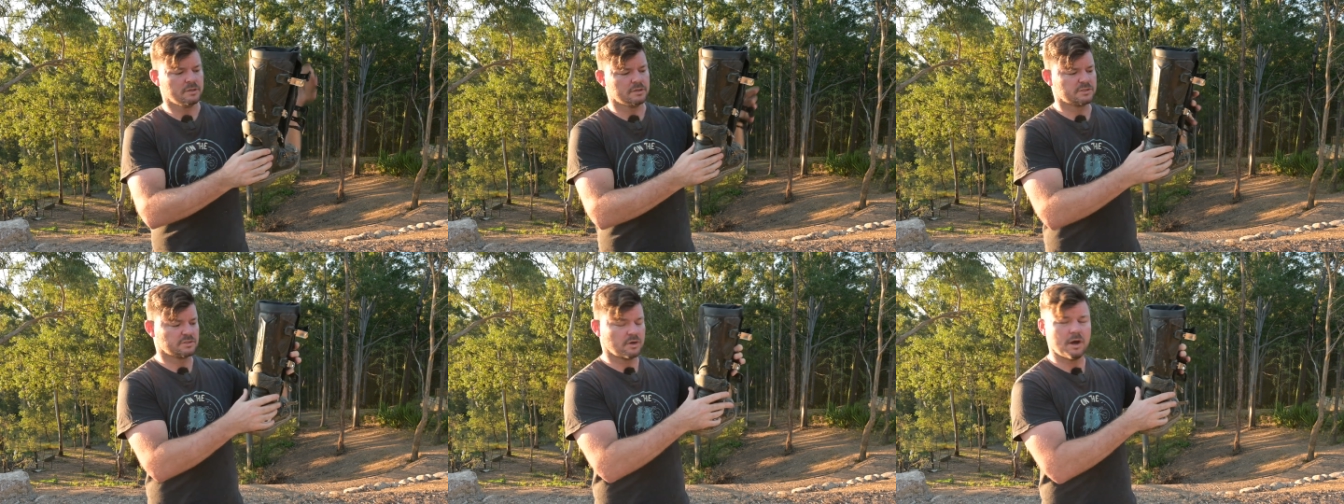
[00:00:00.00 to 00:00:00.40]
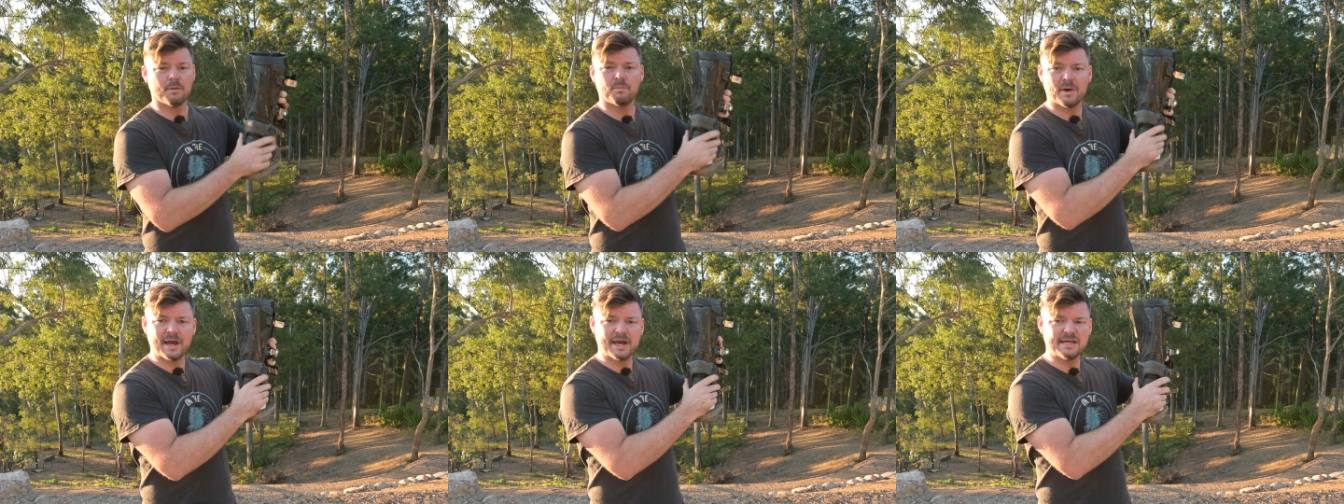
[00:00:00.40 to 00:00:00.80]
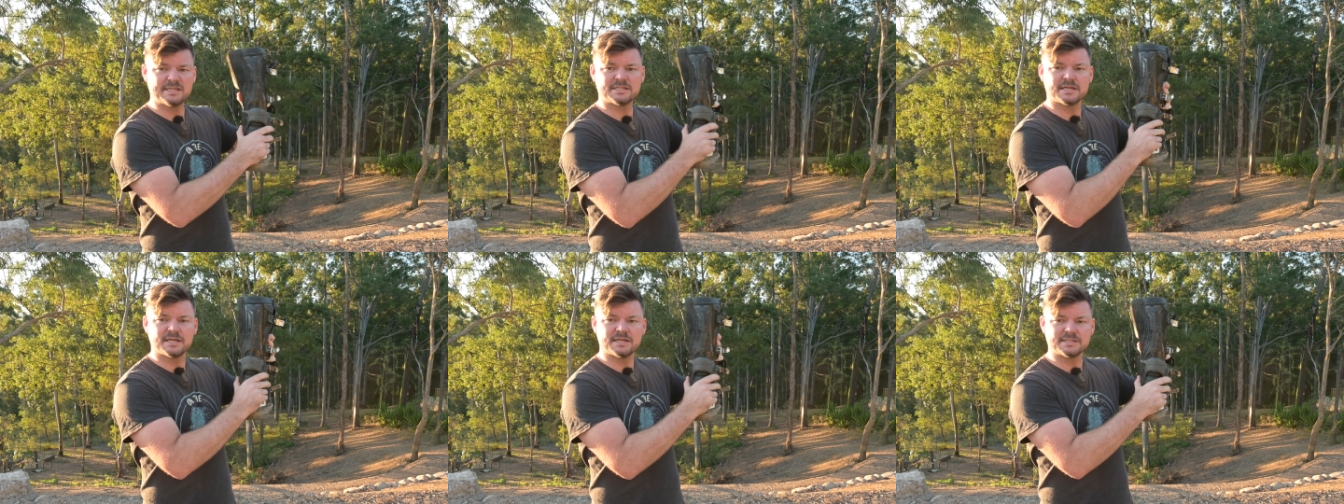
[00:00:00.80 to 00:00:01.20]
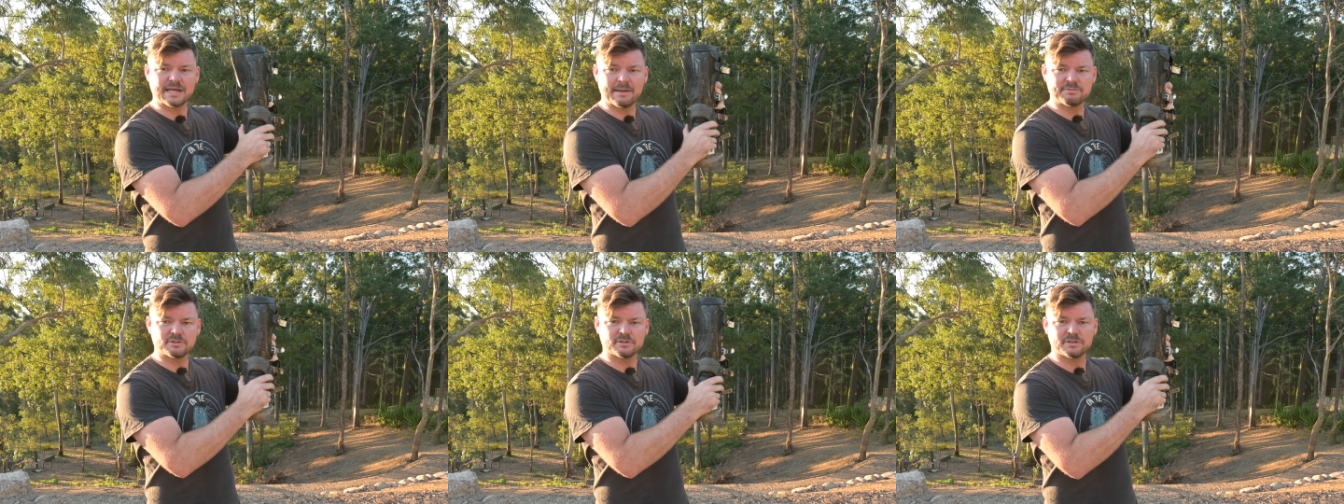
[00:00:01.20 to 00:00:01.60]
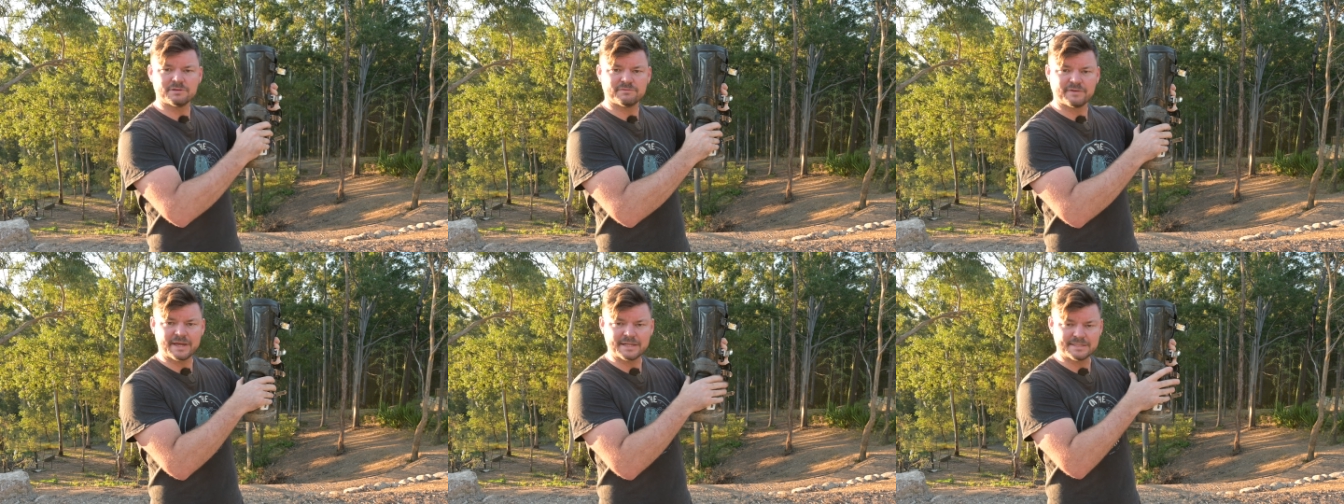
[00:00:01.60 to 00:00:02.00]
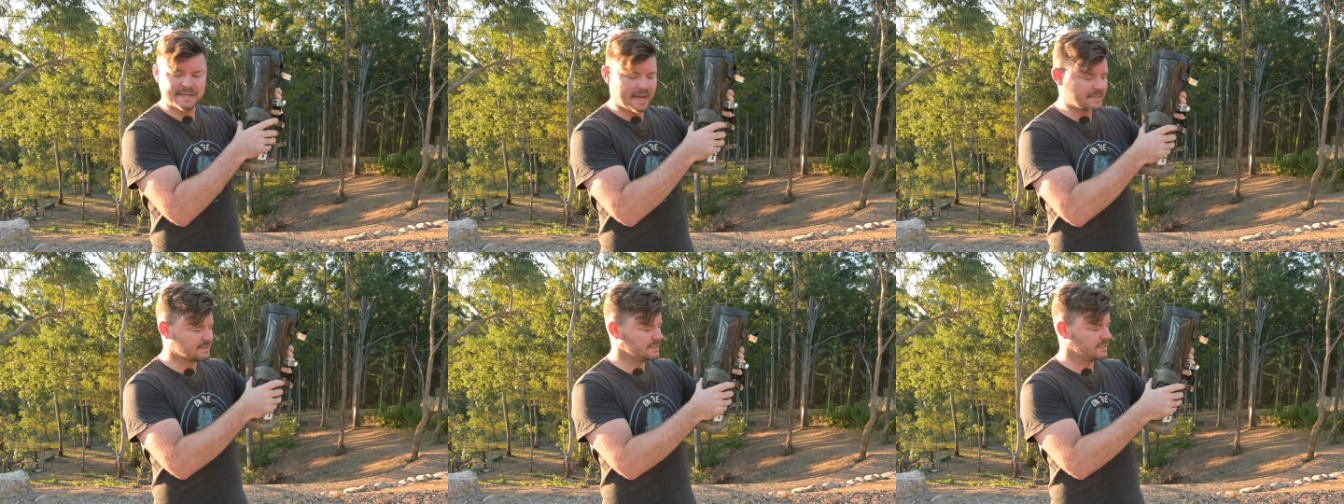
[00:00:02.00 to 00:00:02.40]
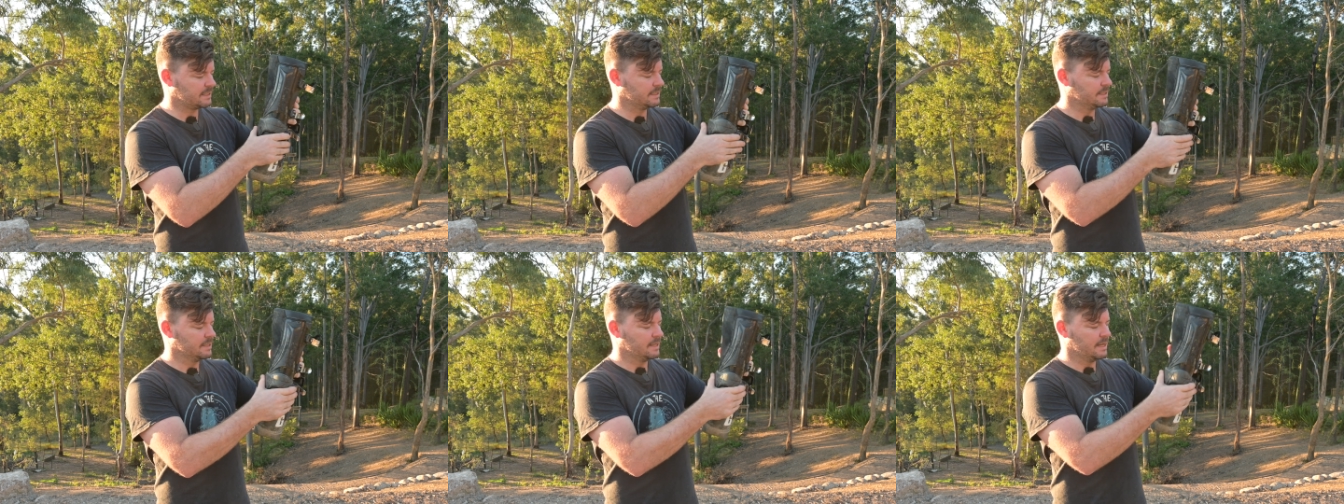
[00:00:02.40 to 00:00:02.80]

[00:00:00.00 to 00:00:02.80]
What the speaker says: Sideways is absolutely fantastic,